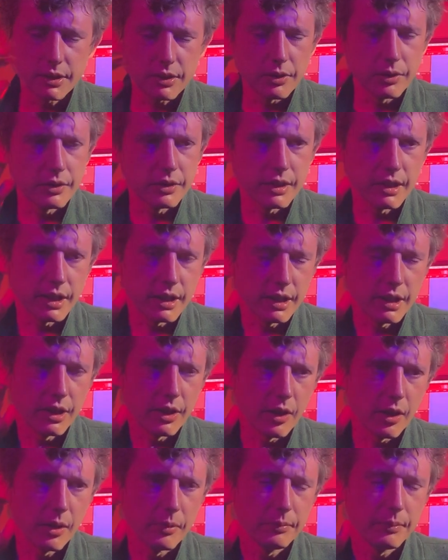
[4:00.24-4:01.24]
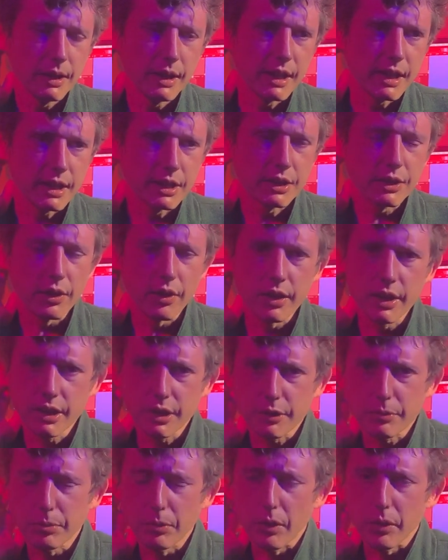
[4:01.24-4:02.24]
content. You know, I'm reading
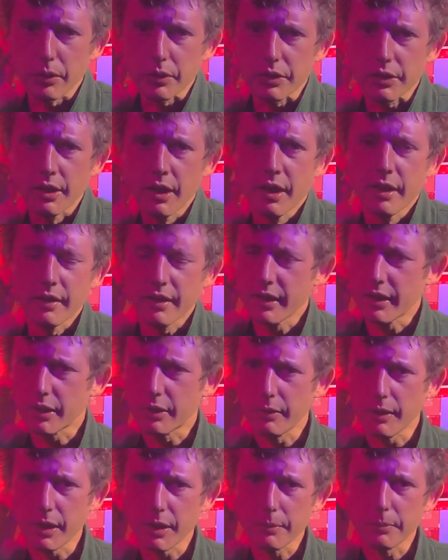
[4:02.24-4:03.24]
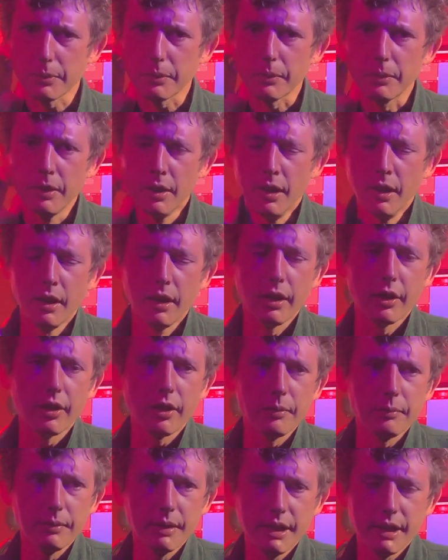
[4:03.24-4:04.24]
science blogs that are credible, and
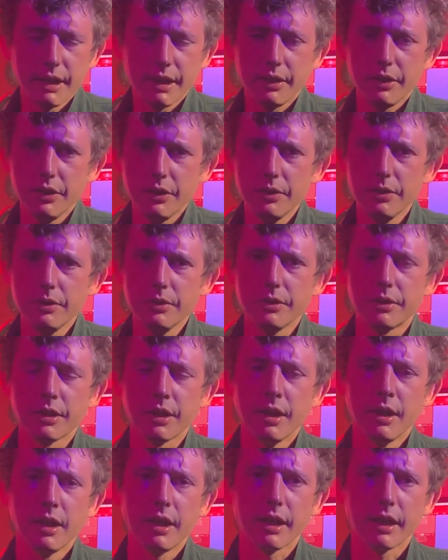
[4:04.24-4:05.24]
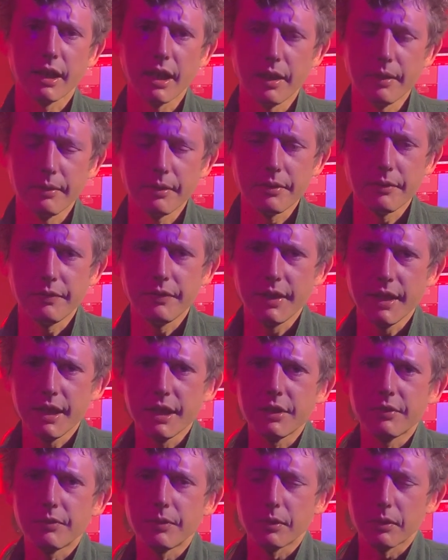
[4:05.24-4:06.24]
I'm reading news and current
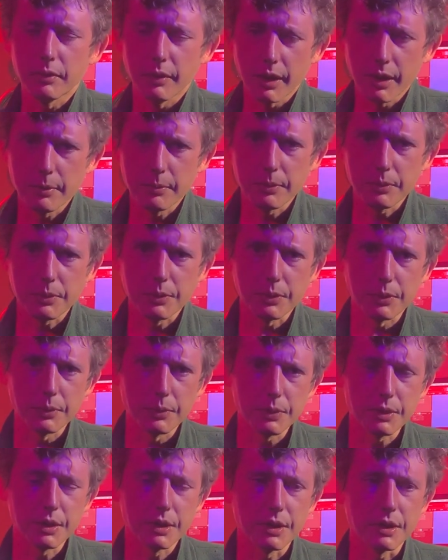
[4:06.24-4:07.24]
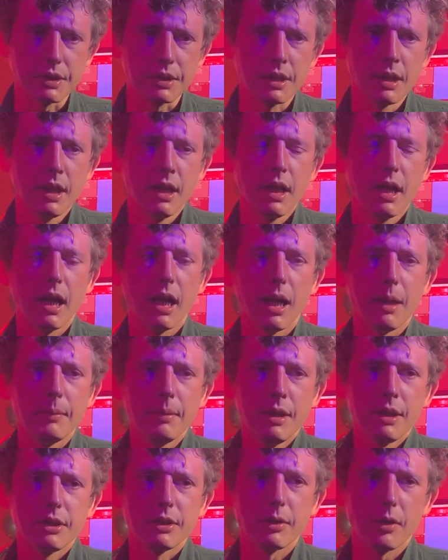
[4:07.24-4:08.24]
affairs from credible sources. Um,
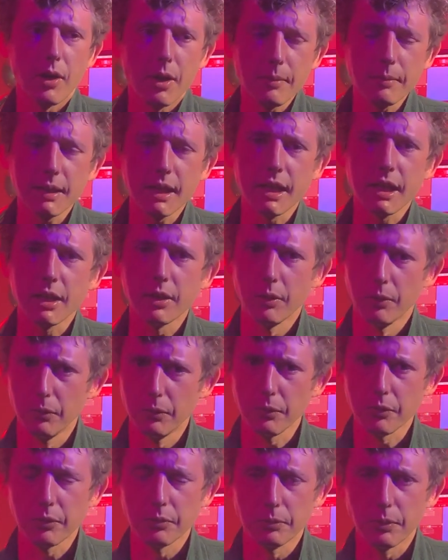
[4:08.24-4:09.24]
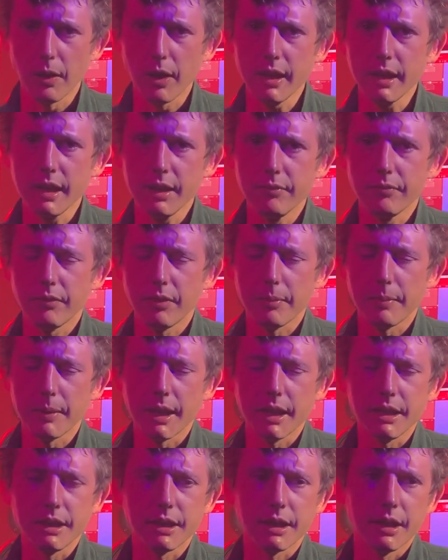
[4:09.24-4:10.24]
so I'm getting all the right
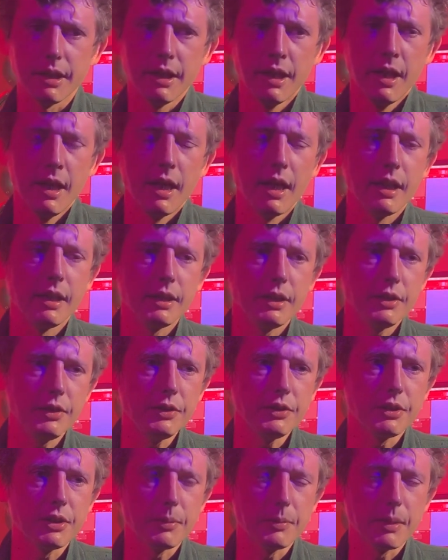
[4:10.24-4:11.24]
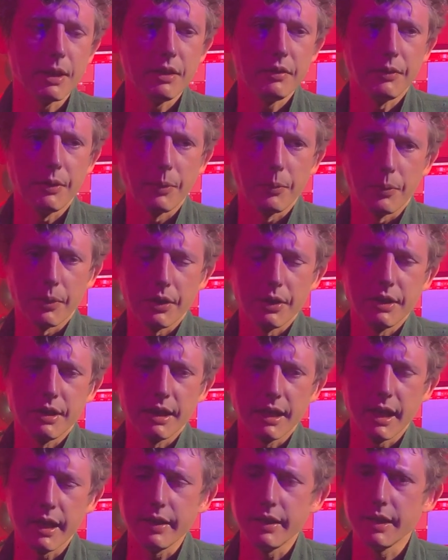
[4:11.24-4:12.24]
information. And it used to be if you wanted to
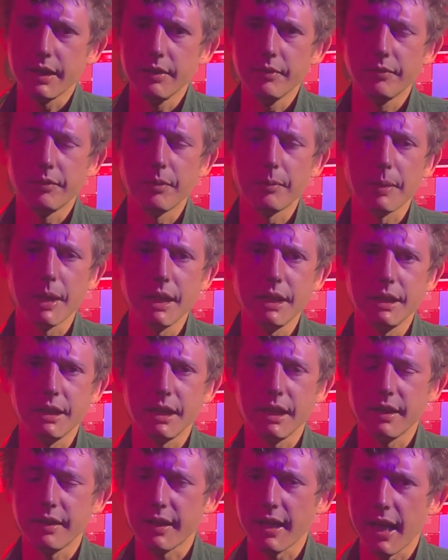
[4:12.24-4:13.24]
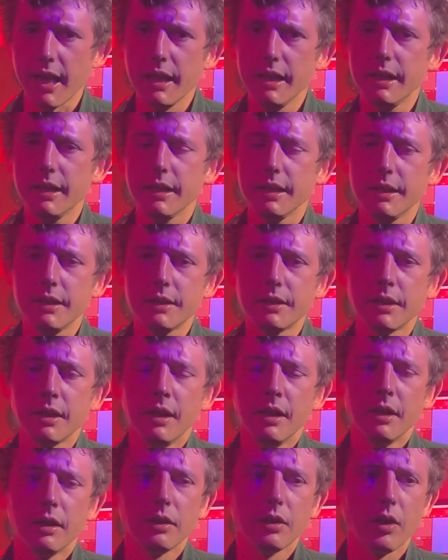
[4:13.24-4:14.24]
get the information in the 80s,
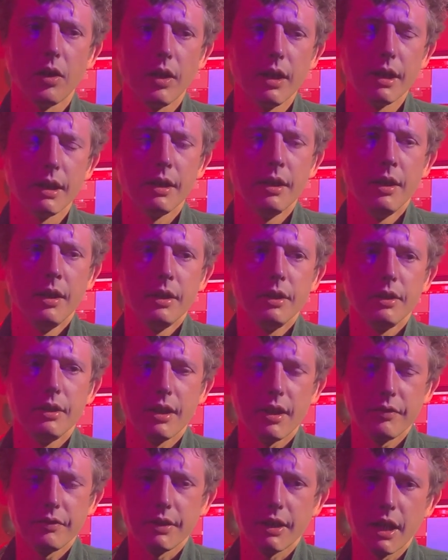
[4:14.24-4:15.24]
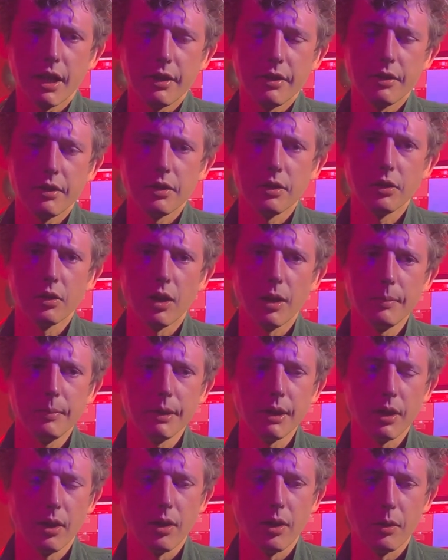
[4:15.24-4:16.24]
like you'd have to go to the
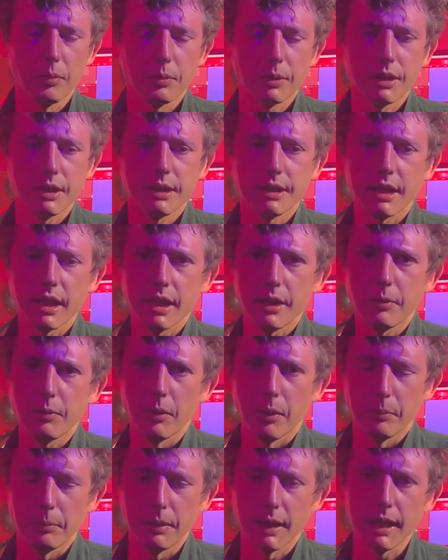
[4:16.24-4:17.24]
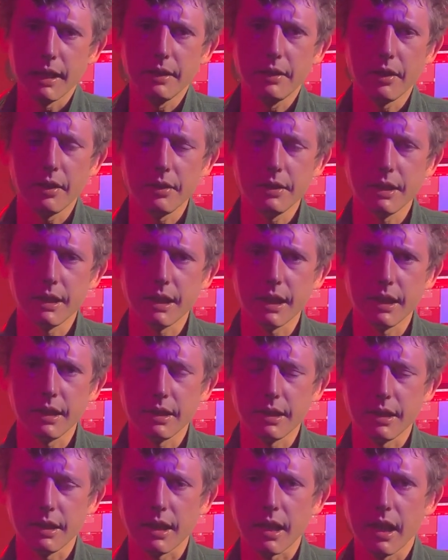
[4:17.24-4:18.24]
library. Oh, I want to study what Plato said
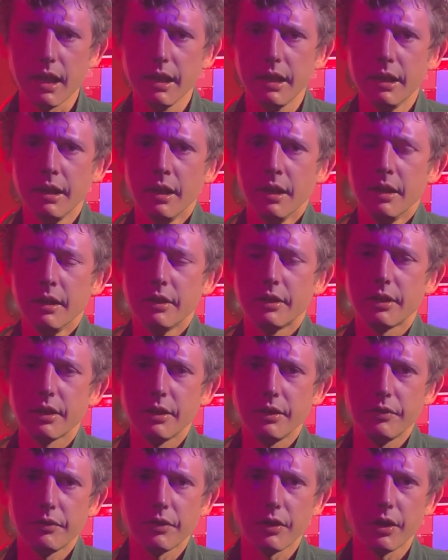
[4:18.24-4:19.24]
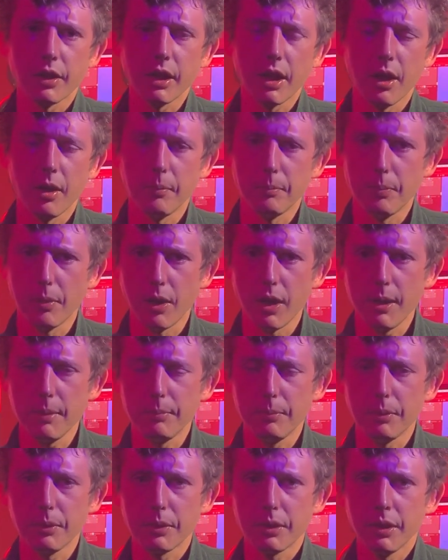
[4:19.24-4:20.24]
today. So you've got to go and buy a
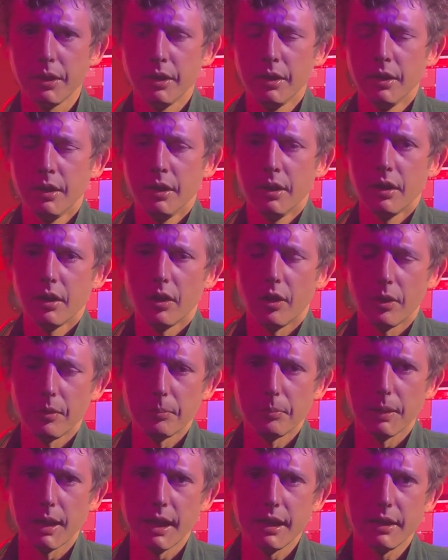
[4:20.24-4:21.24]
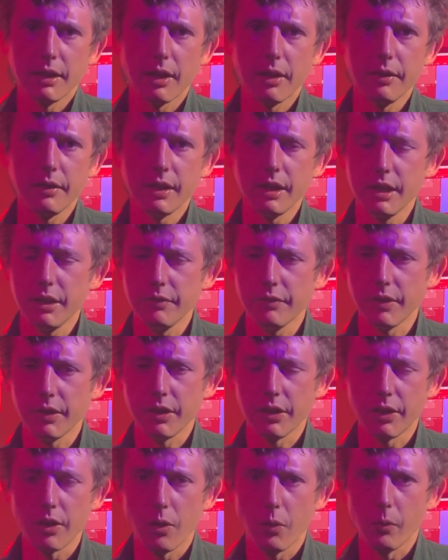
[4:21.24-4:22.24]
book, on Plato, and then you've
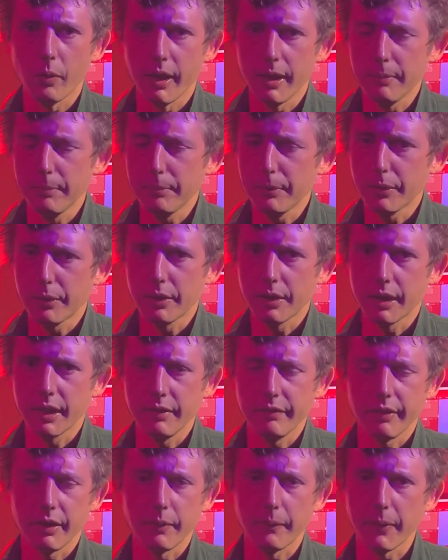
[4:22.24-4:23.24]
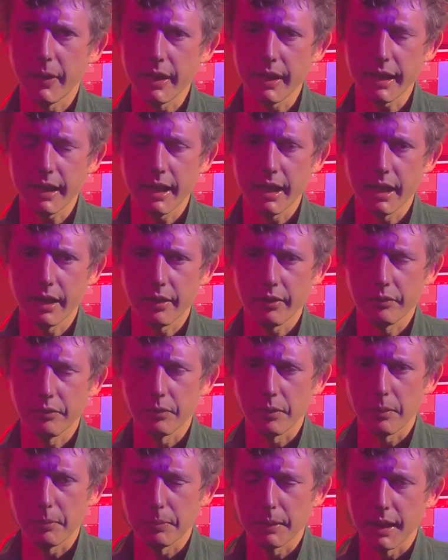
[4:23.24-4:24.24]
only got one book giving one account of
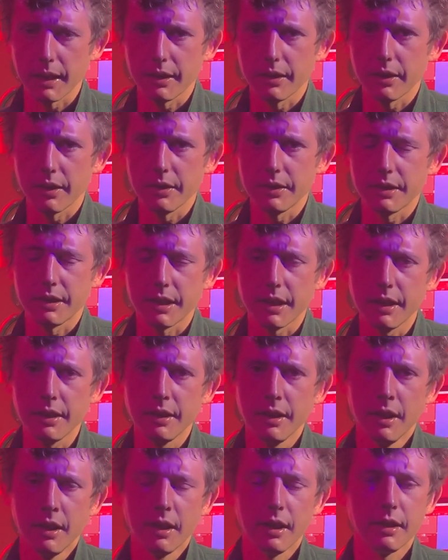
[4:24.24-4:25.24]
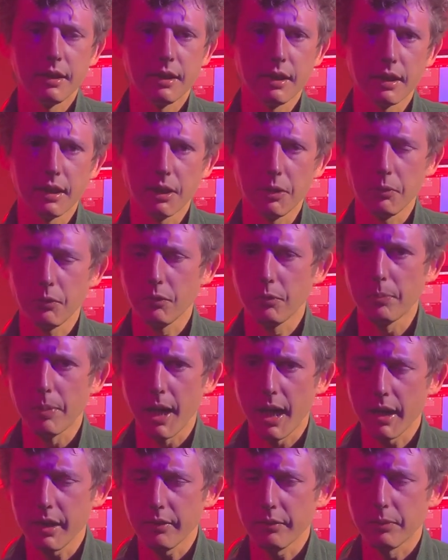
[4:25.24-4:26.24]
what Plato said and dealing with
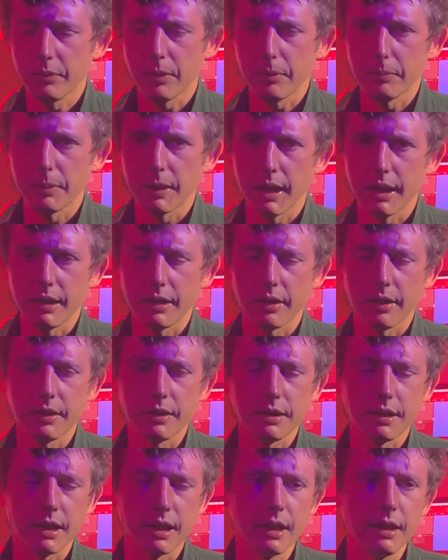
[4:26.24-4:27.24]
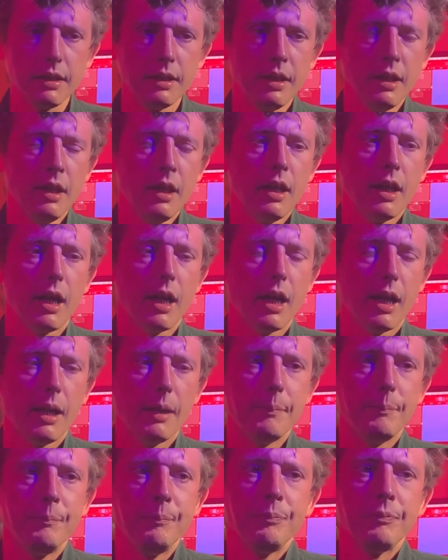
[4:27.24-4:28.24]
part of what Plato said,
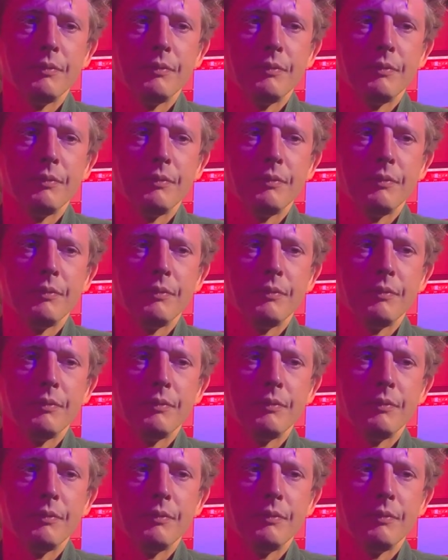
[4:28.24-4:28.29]
um,